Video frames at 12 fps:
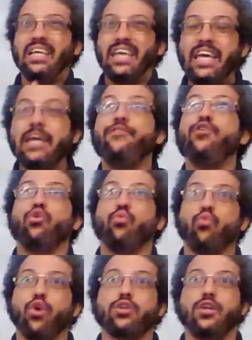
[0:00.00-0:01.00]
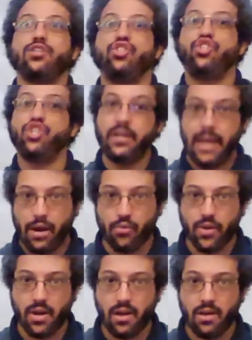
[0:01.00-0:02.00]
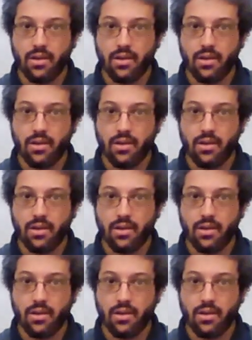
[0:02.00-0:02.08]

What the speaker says: If your work looks generic,